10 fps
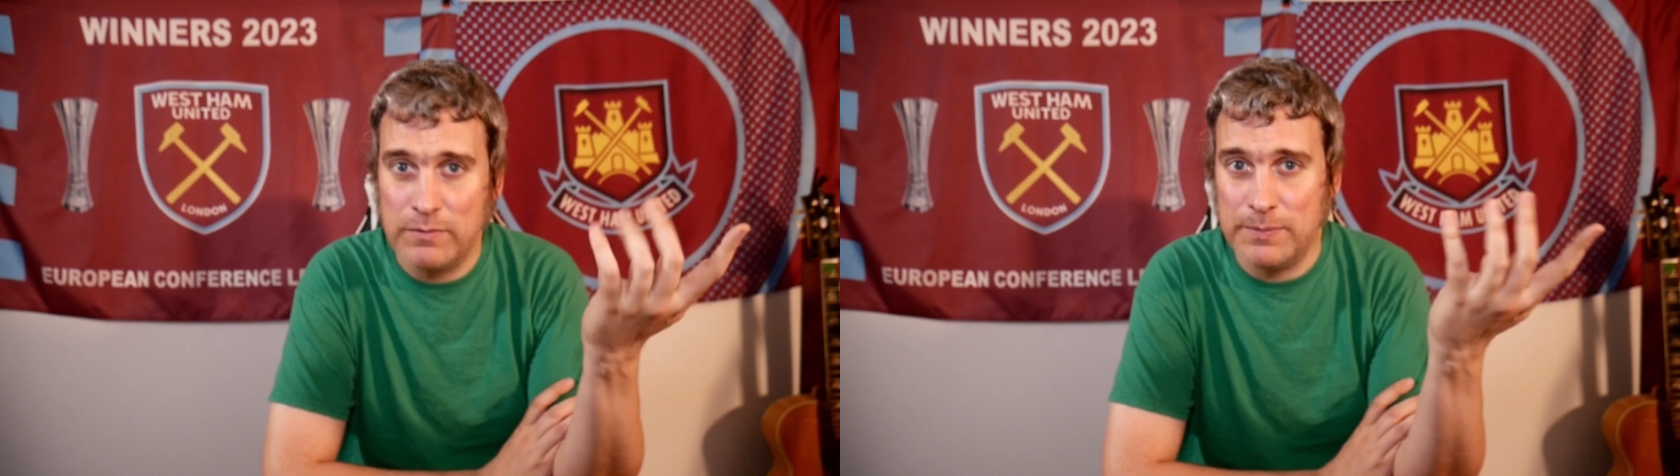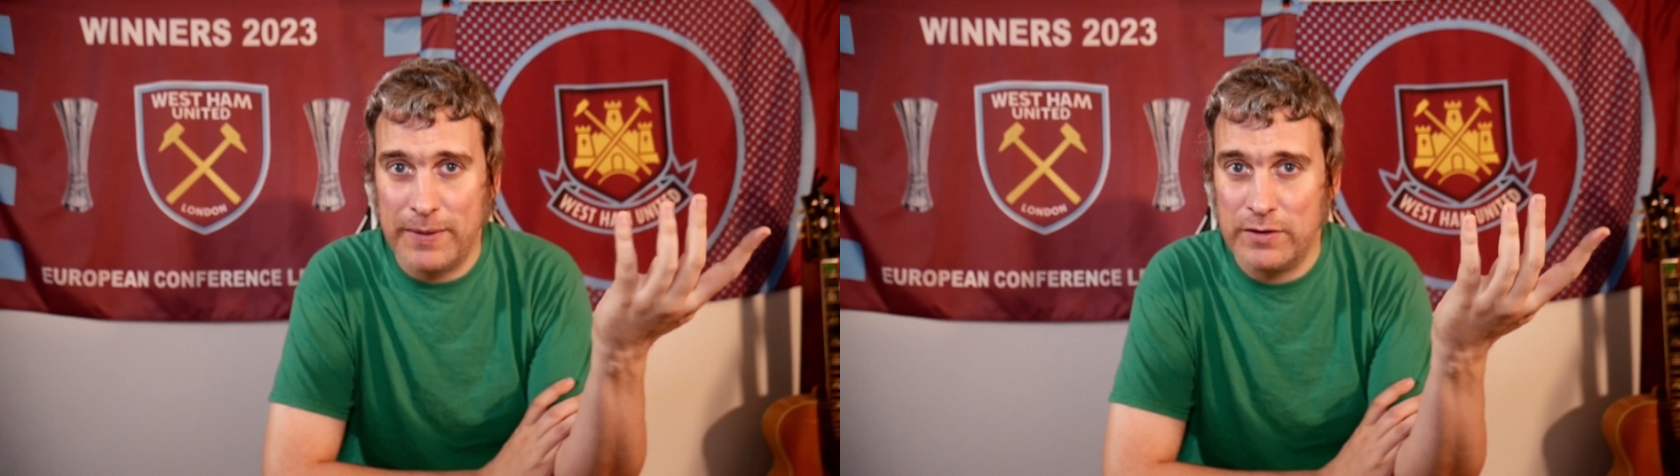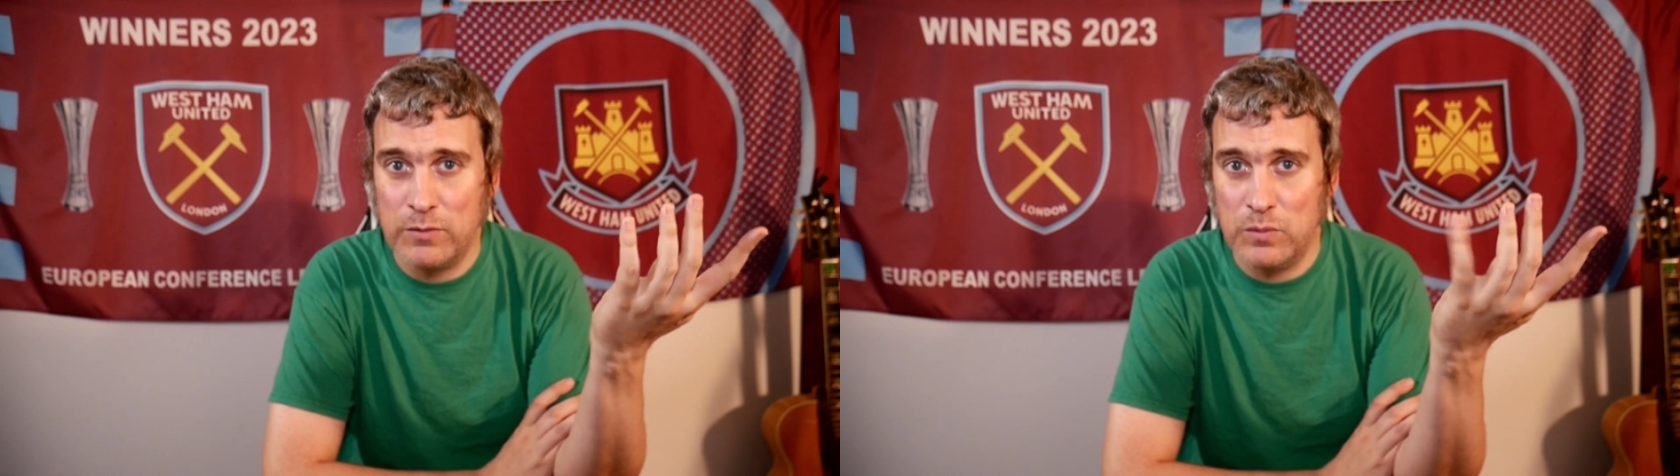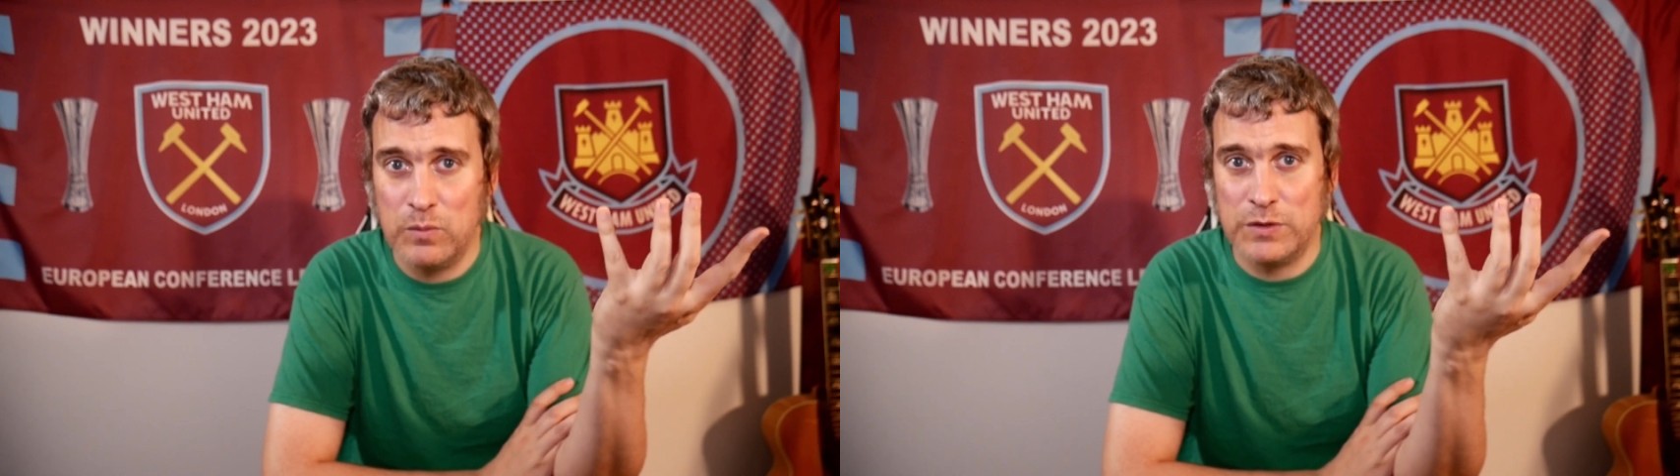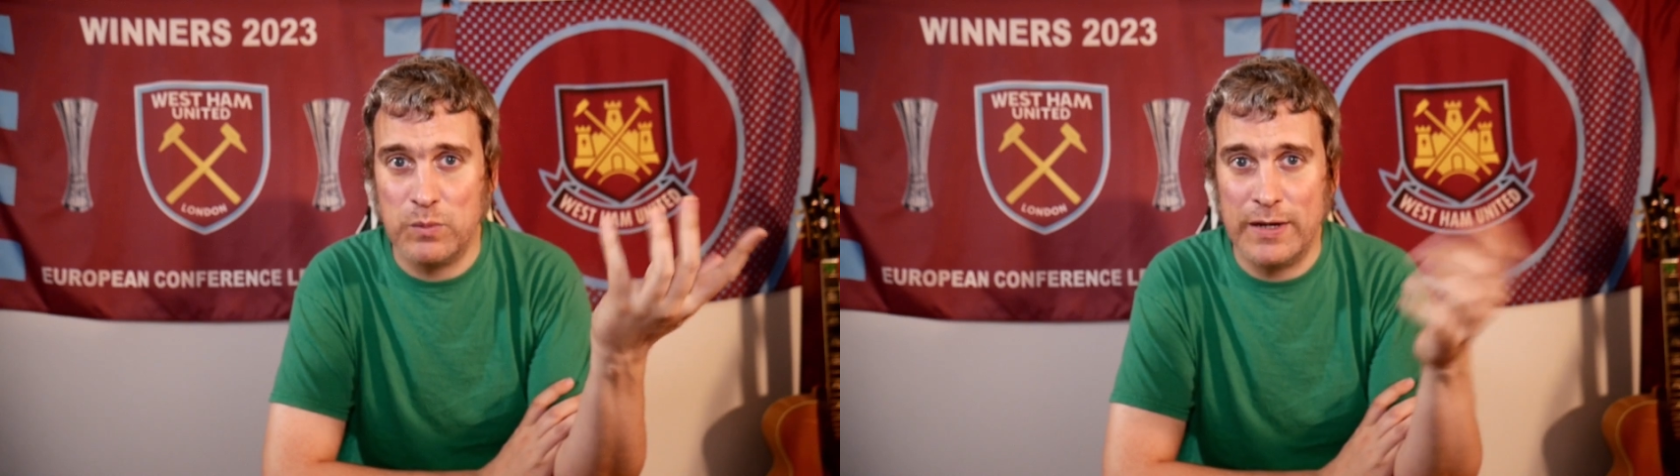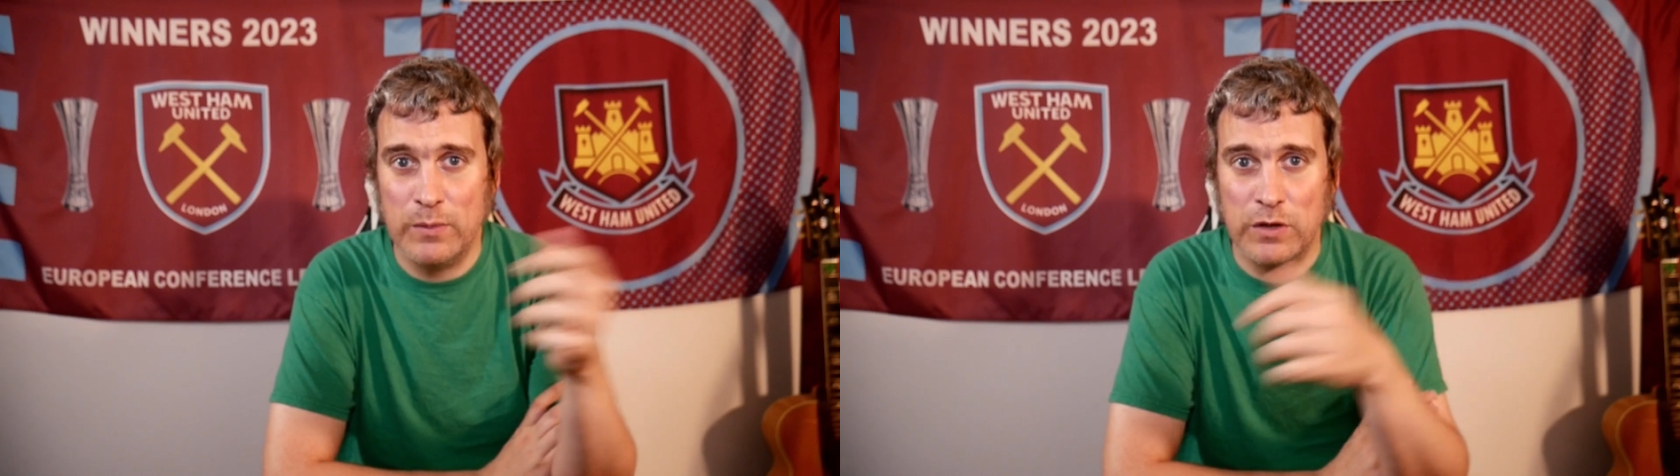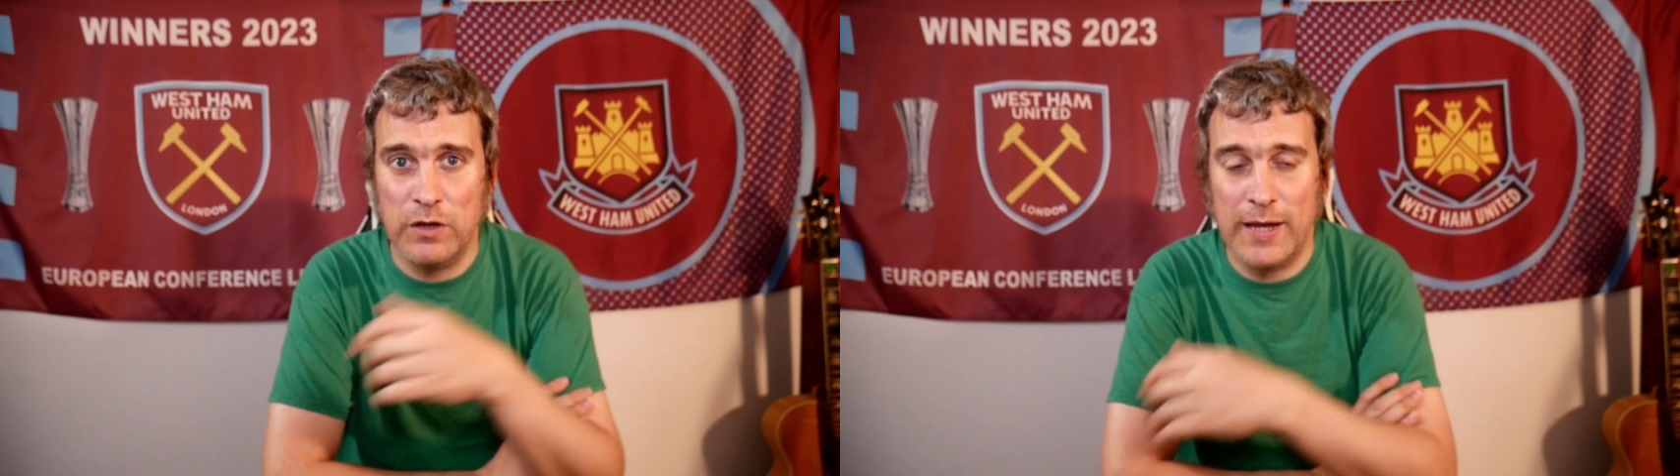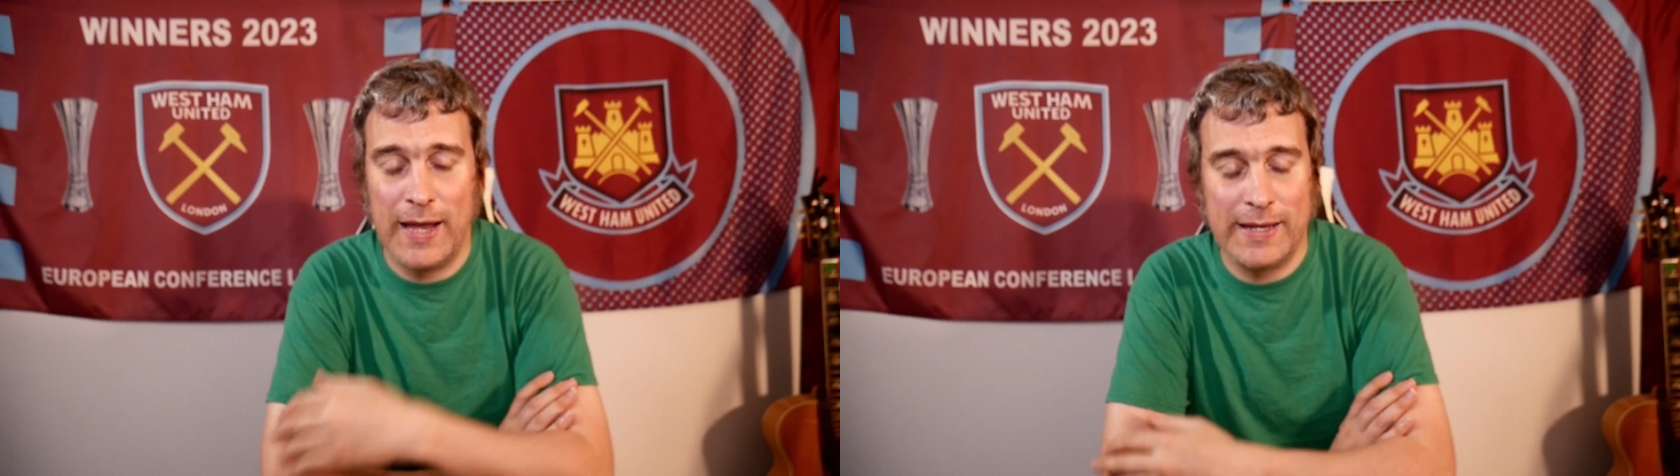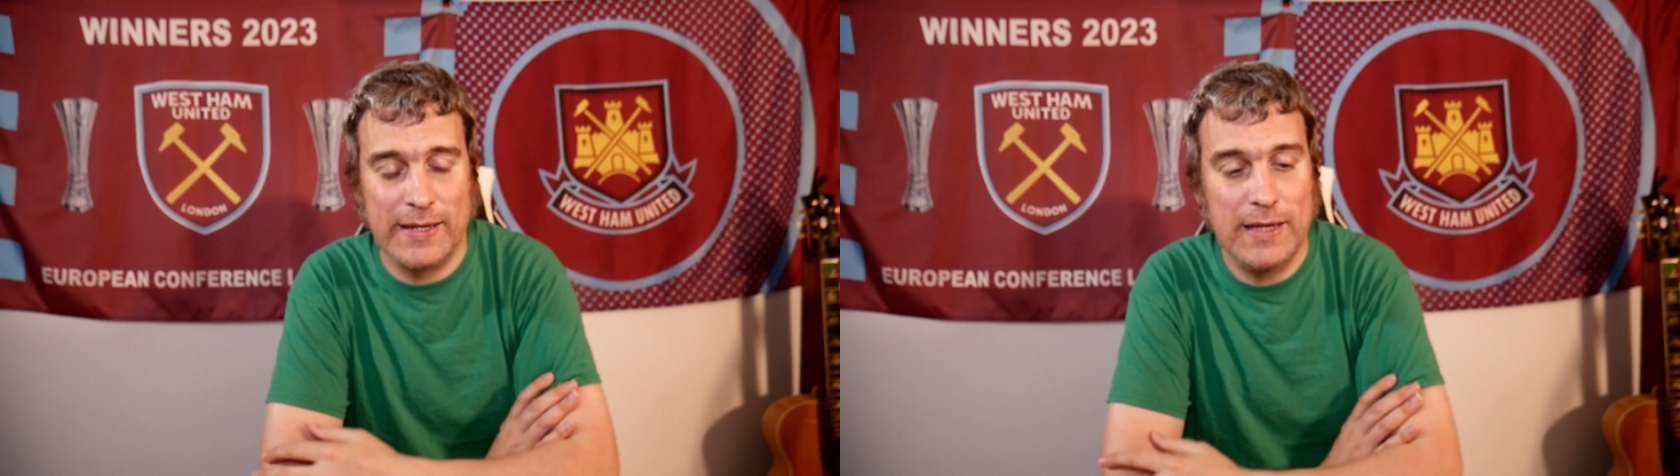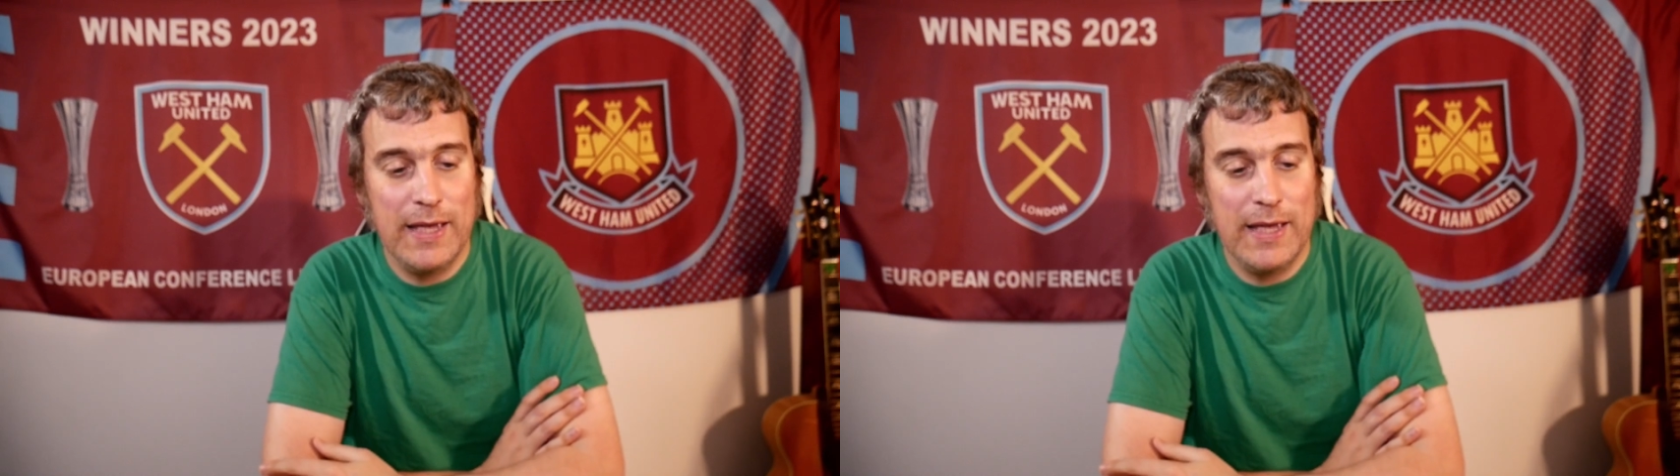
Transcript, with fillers: depending on which way you want to look at it.